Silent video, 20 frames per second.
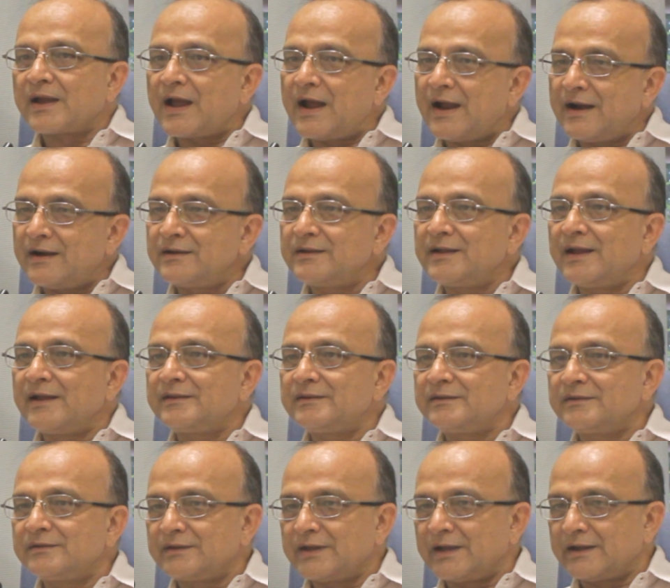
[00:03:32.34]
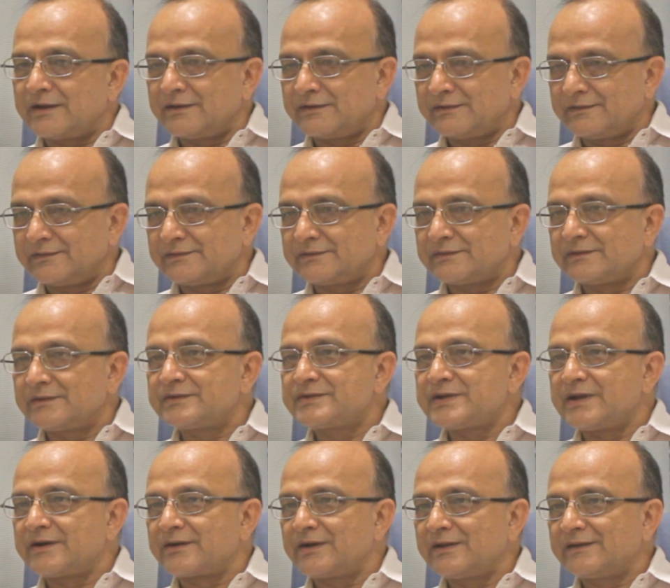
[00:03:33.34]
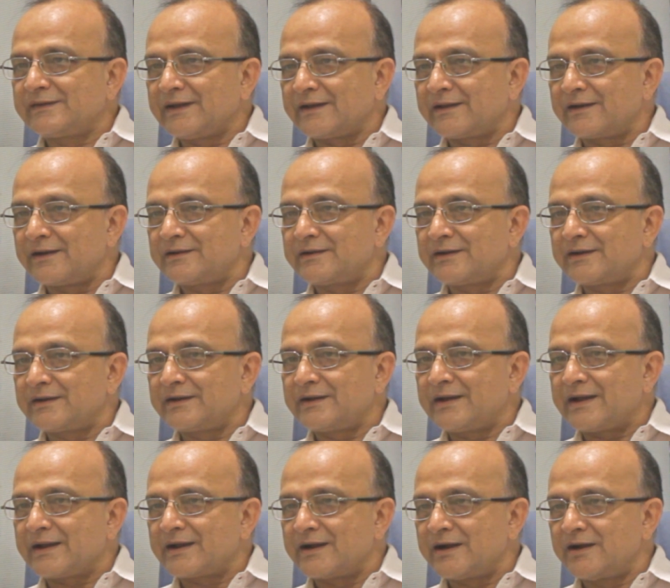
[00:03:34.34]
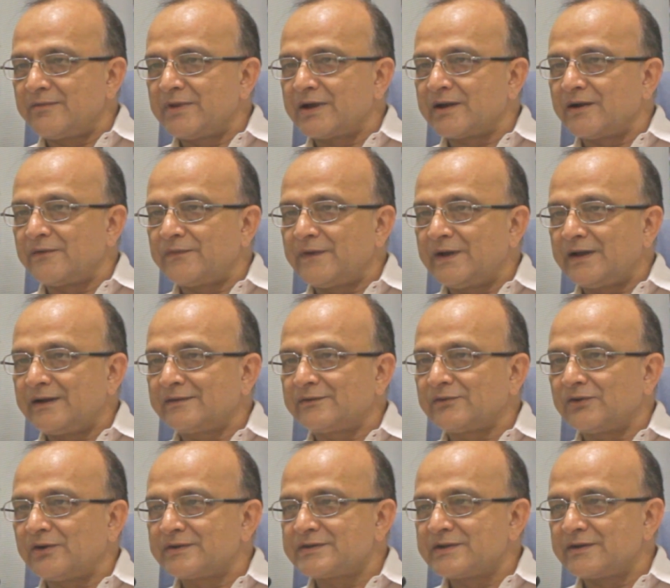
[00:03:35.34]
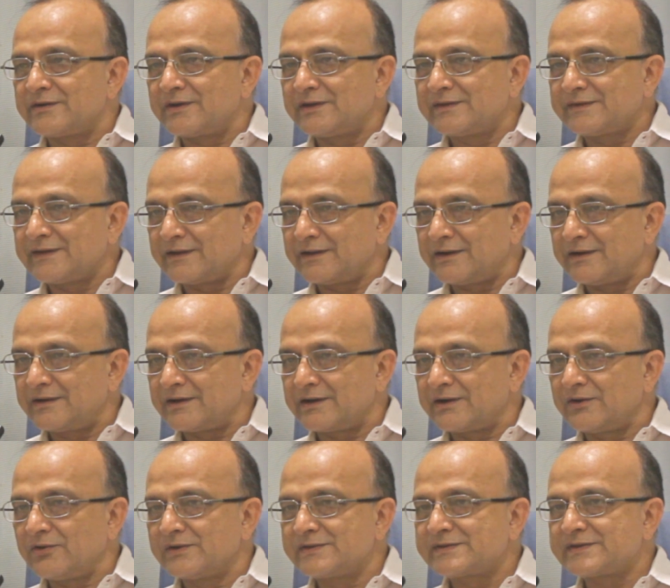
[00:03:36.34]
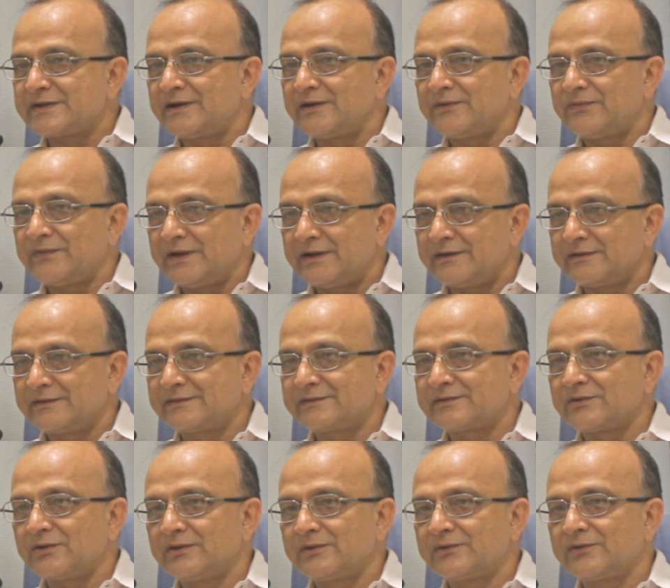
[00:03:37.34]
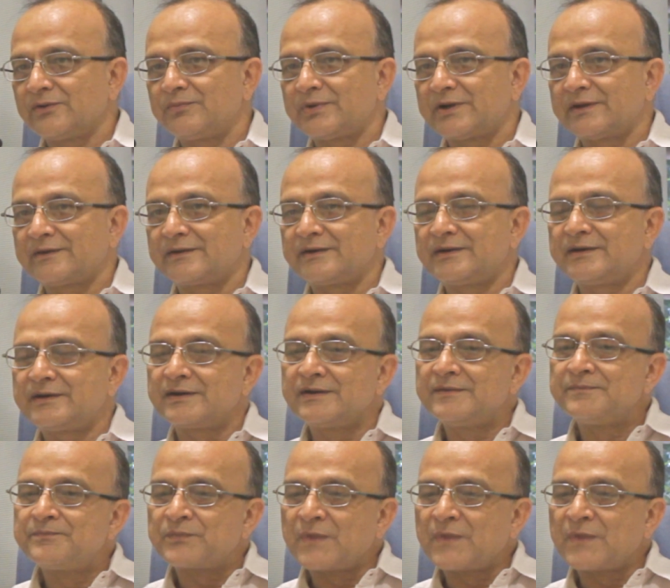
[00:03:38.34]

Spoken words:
And then there is general secretary academic affairs or general secretary hostel affairs also present.